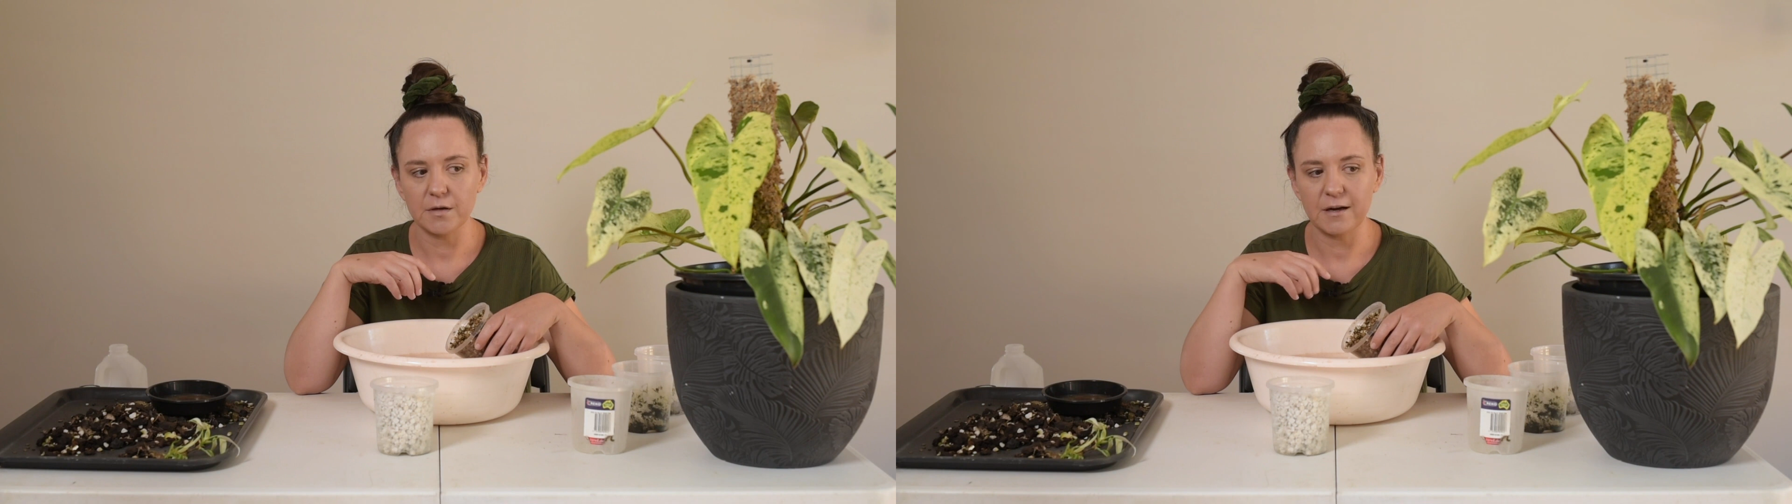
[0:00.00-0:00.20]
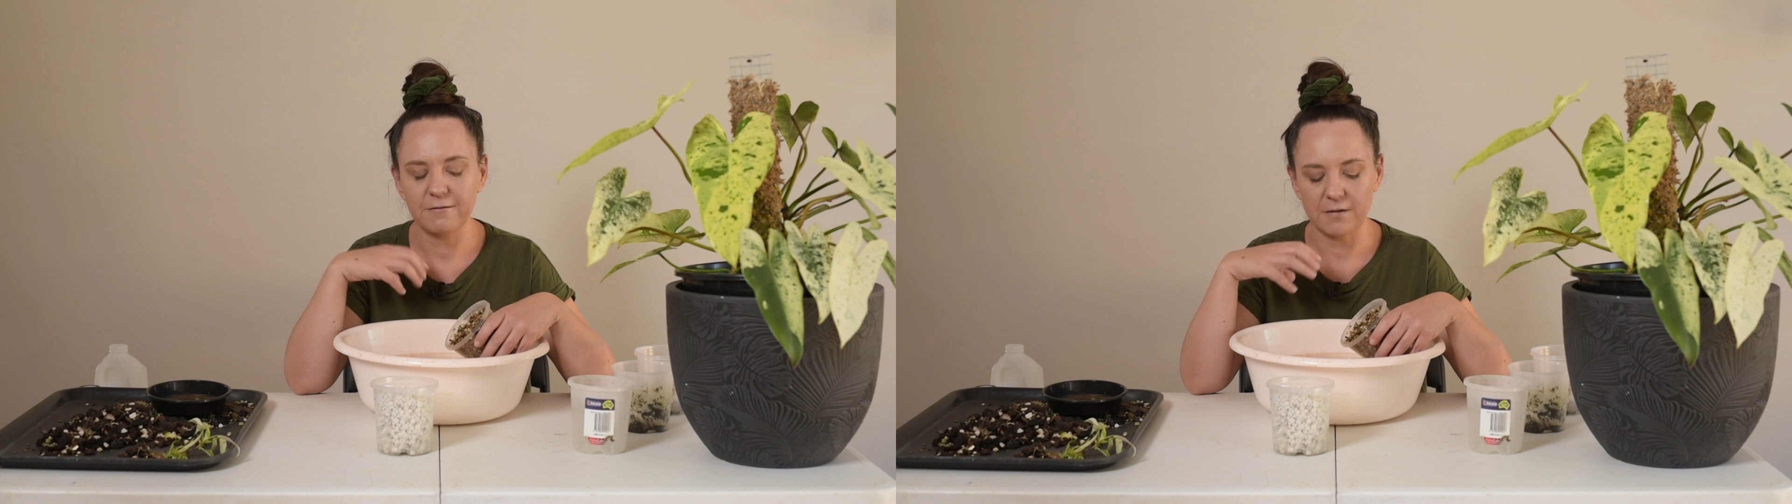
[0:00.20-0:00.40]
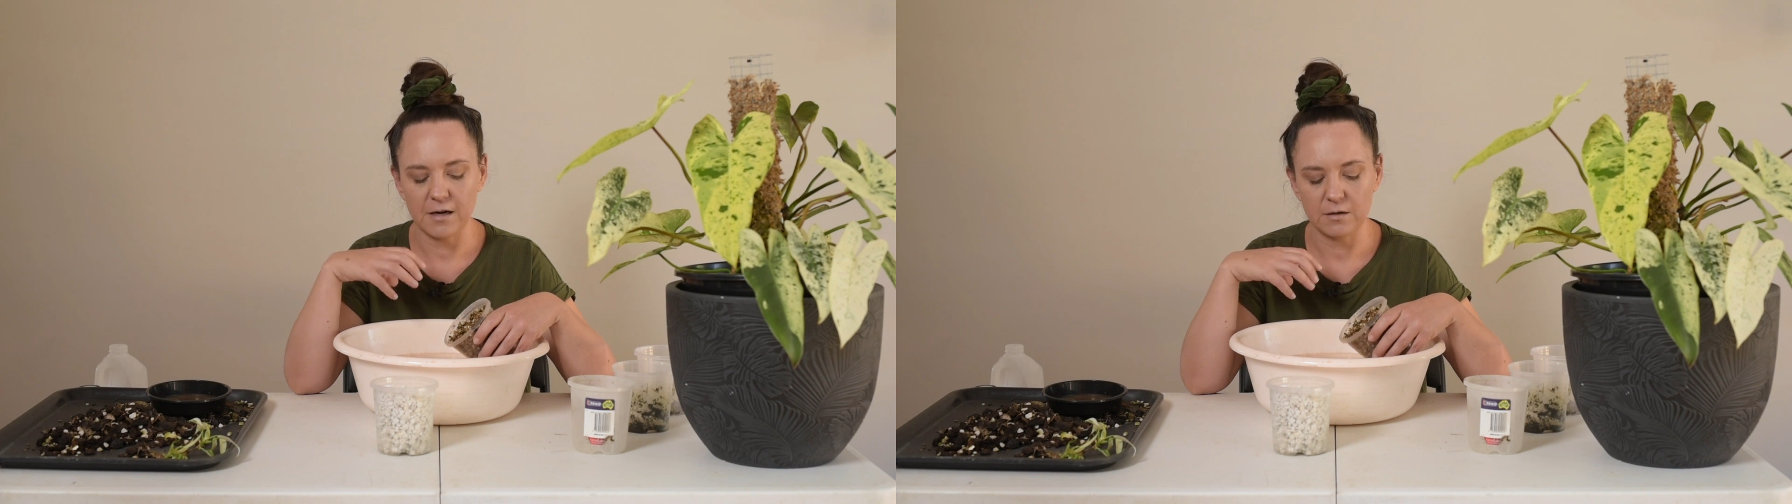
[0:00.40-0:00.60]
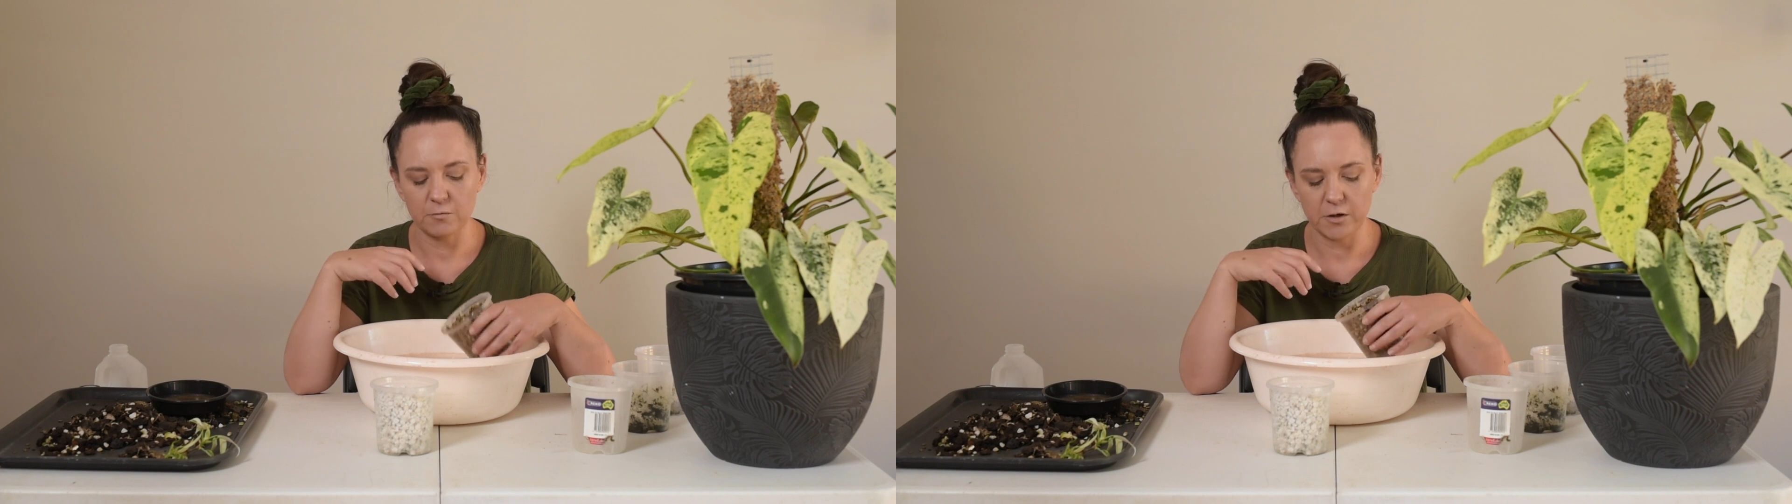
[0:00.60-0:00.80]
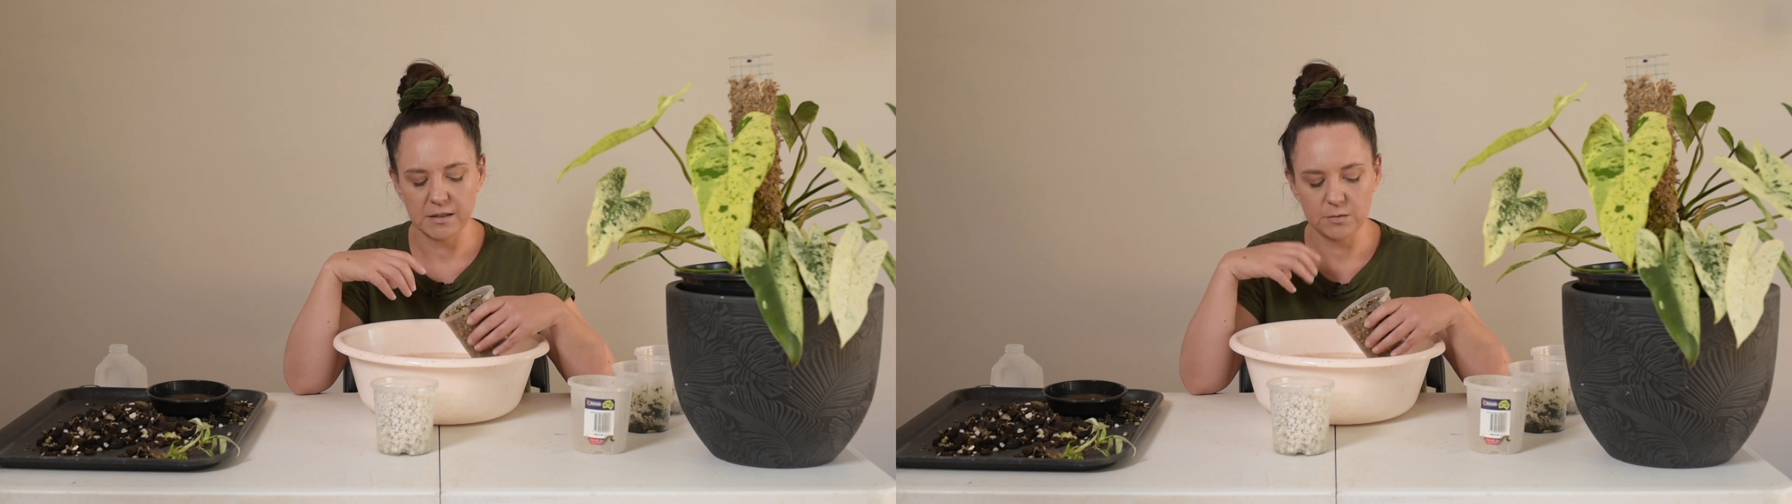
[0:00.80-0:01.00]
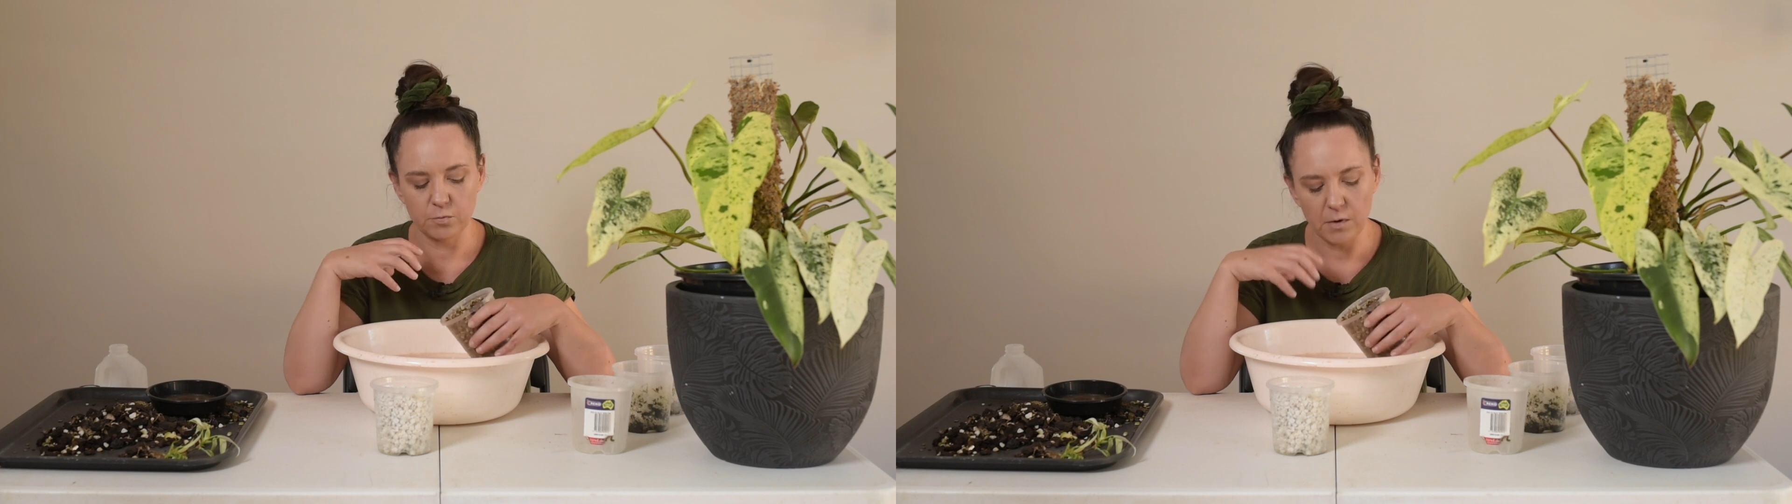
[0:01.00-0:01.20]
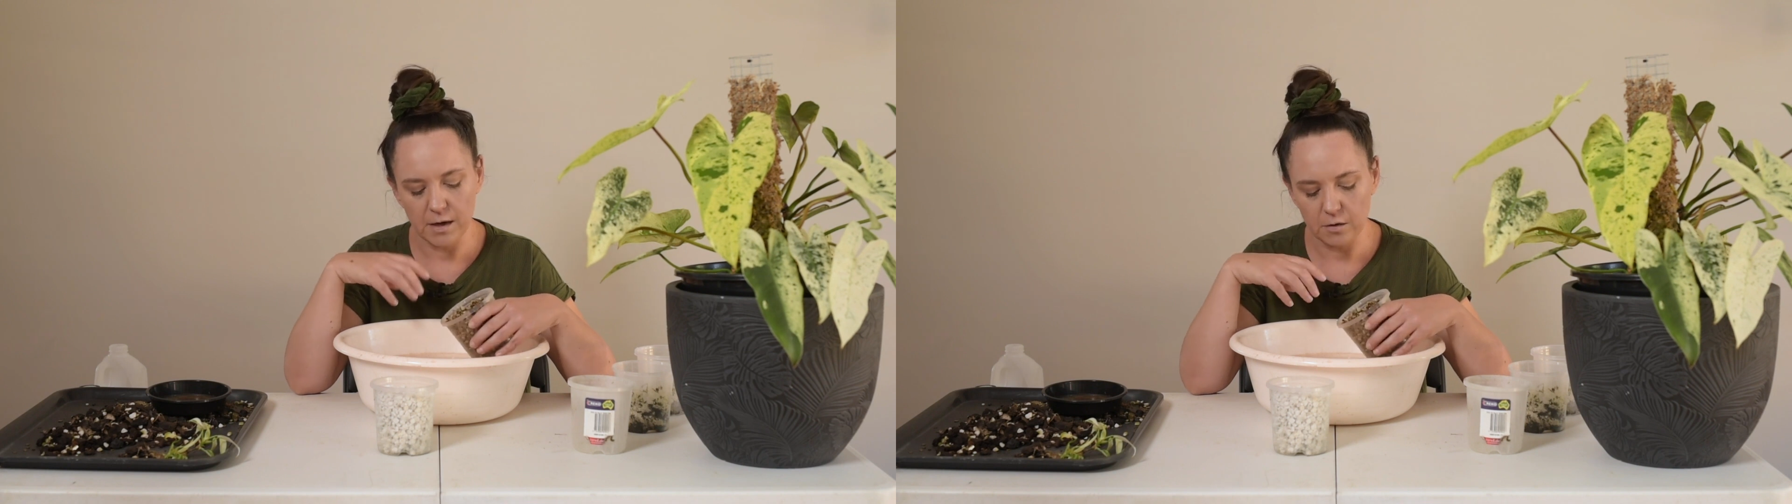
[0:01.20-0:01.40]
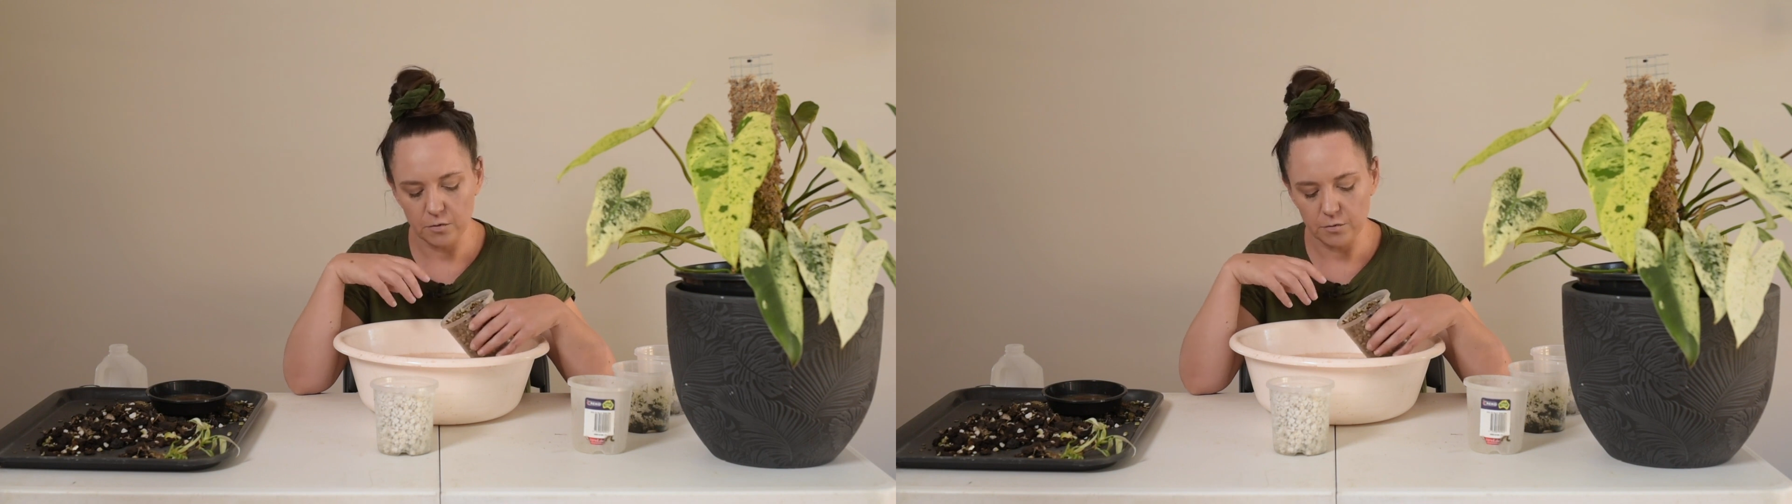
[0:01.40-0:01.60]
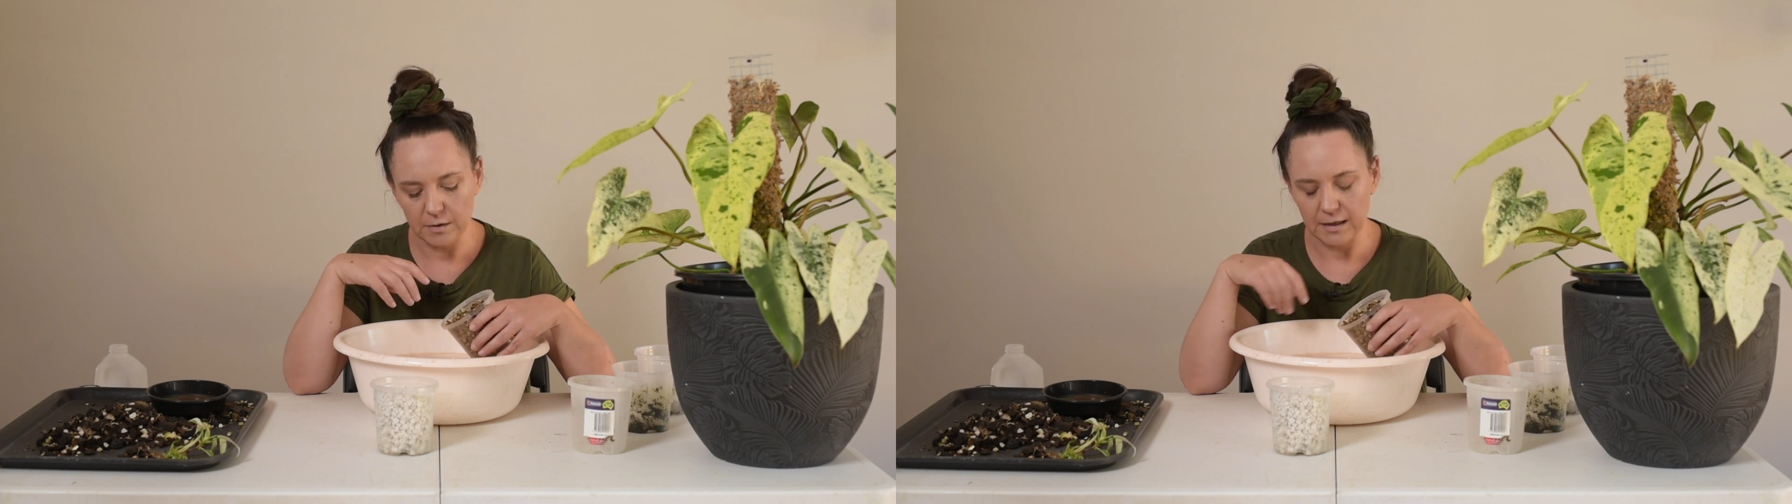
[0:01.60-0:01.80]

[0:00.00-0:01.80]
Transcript: I find it works well.